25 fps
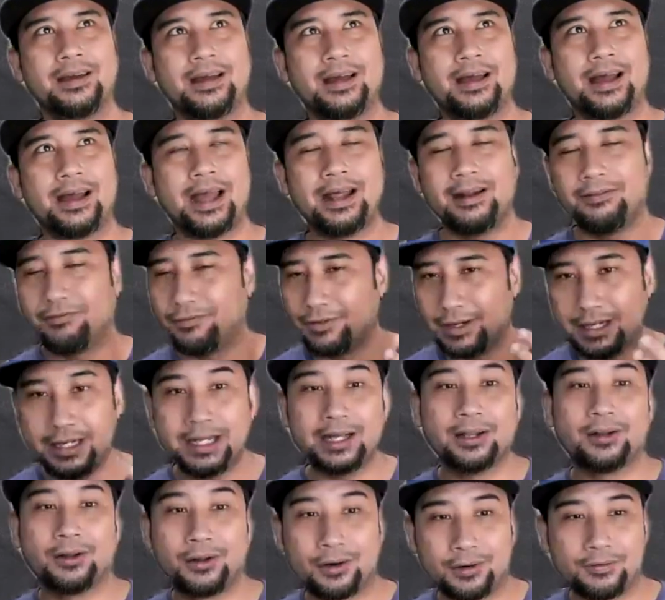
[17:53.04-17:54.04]
and
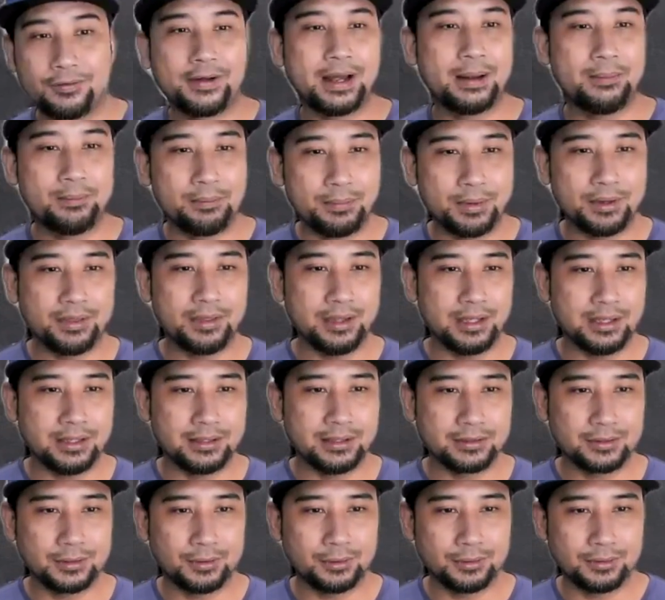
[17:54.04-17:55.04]
really a lot of
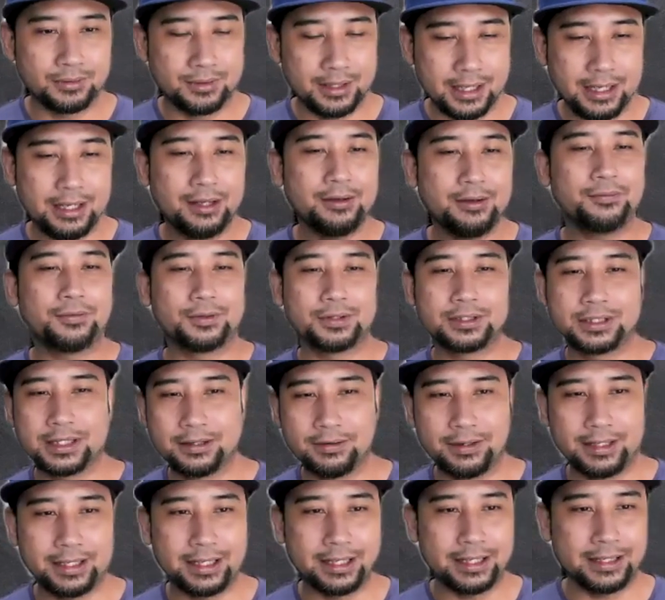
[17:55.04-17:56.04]
empathy. So thank you for
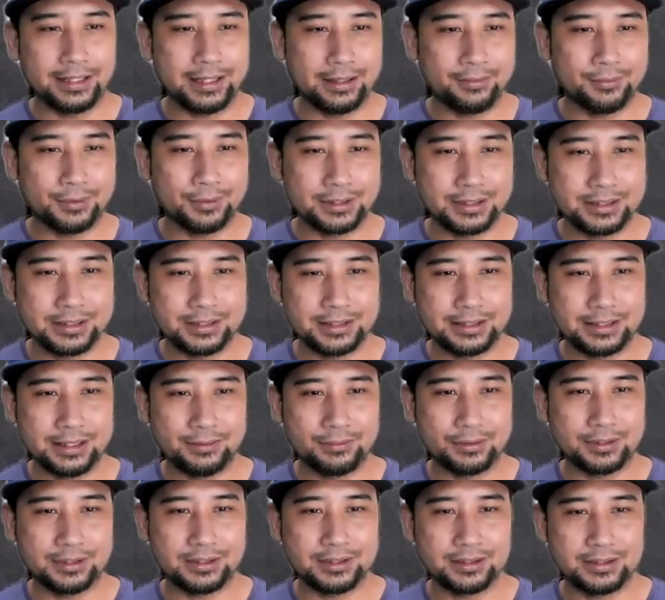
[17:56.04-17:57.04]
sharing that. That
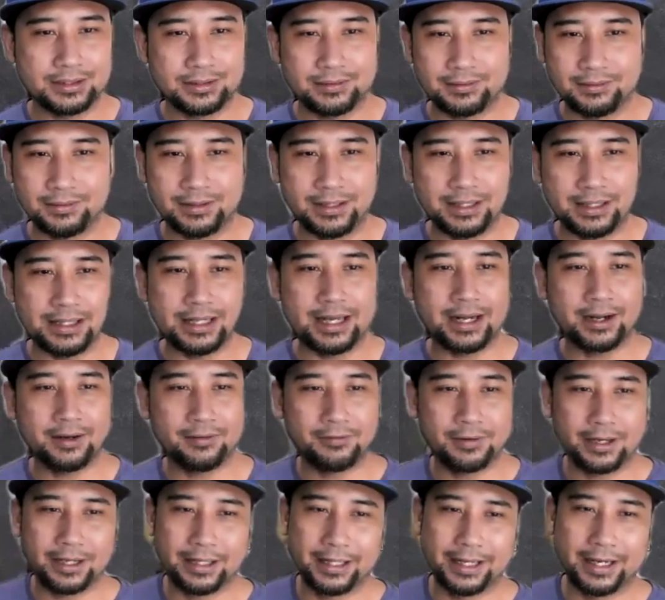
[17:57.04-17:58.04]
was
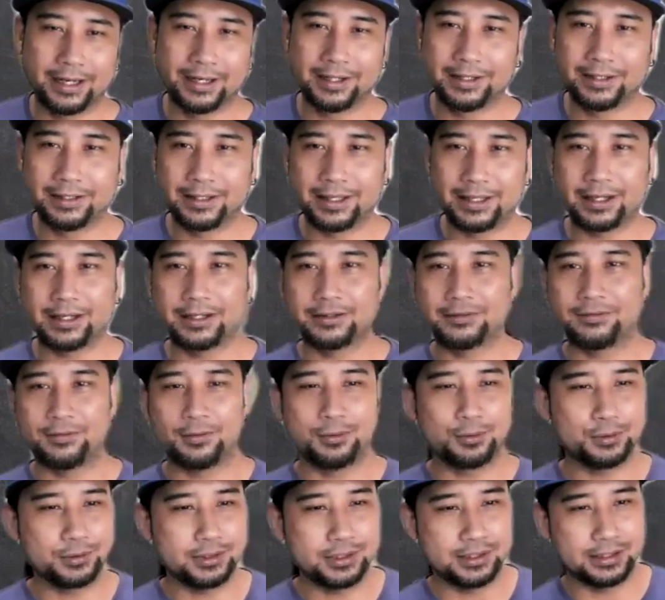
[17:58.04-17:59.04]
nugget right there. Nuggets,
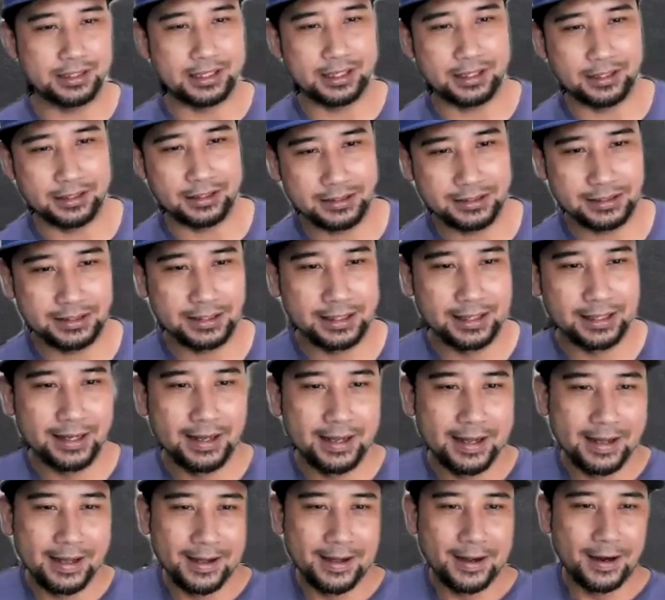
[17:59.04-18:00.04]
folks, nuggets.
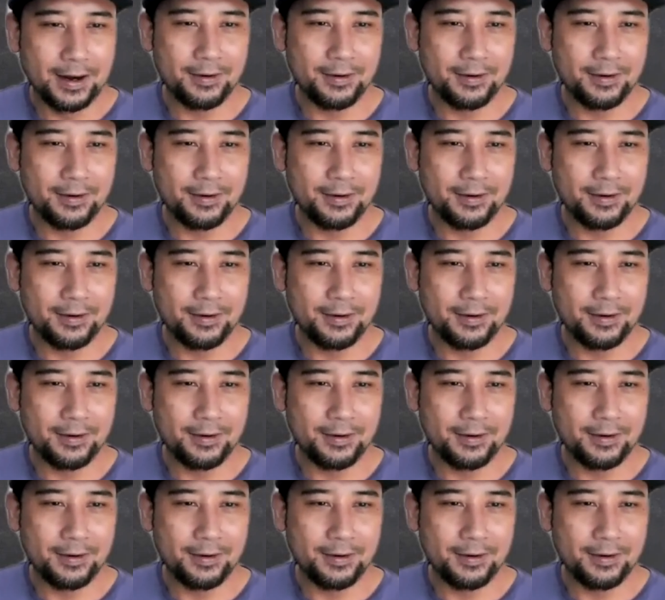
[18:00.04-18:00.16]
All